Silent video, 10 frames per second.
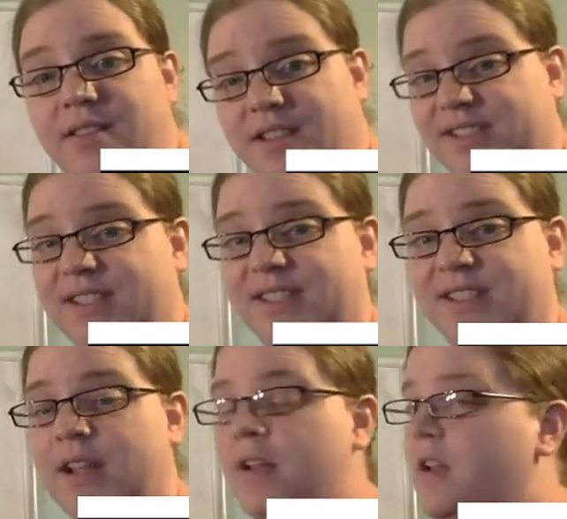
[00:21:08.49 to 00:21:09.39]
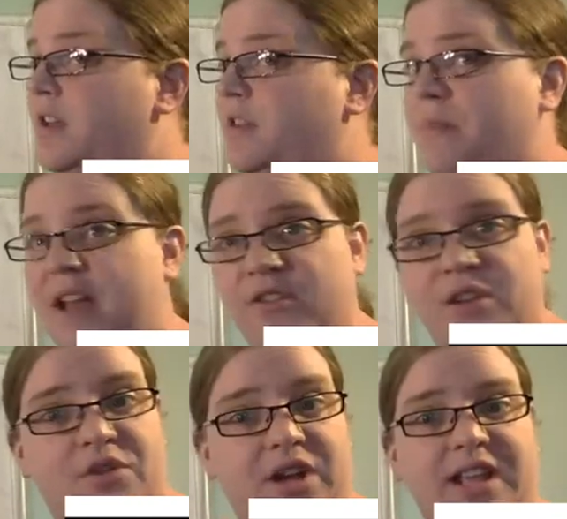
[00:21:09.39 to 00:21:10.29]
This is, the battery
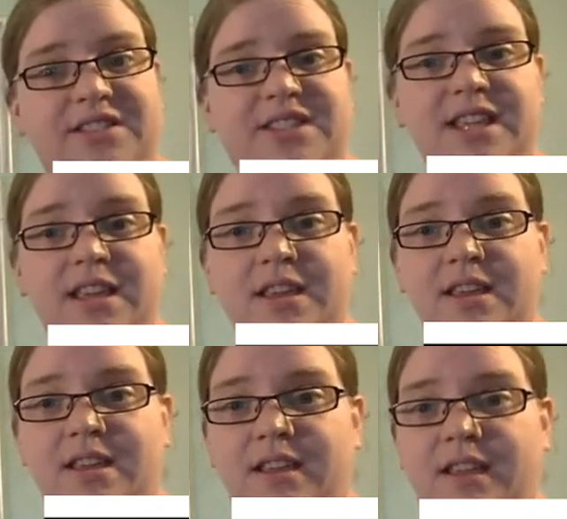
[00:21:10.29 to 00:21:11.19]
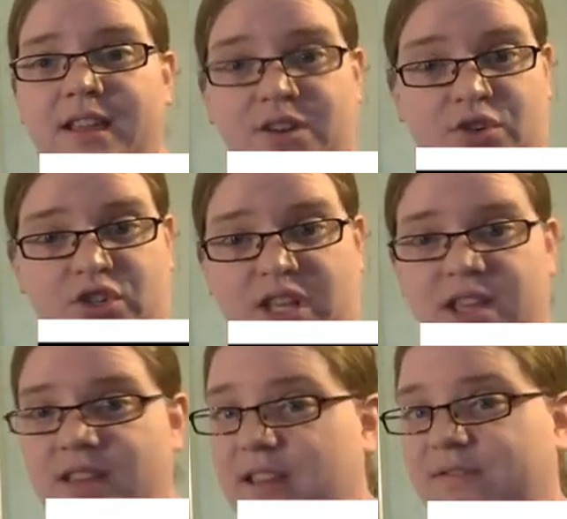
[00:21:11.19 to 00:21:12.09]
creates the
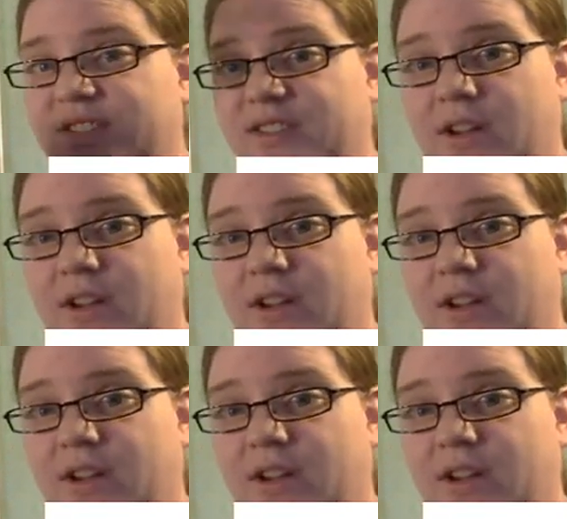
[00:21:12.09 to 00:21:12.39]
energy, gives us our